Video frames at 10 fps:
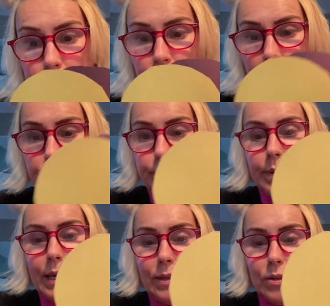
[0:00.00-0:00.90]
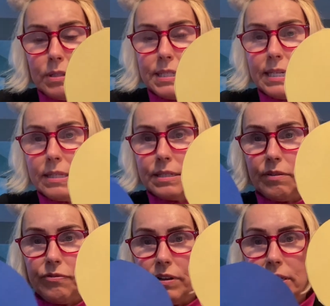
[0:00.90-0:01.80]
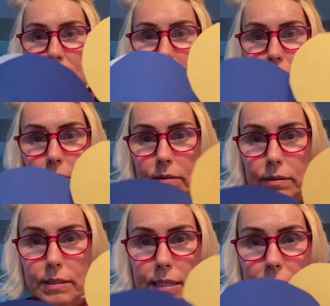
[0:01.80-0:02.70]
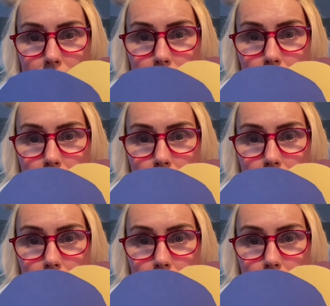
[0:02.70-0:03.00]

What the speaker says: shape, and you'll see the difference here, see?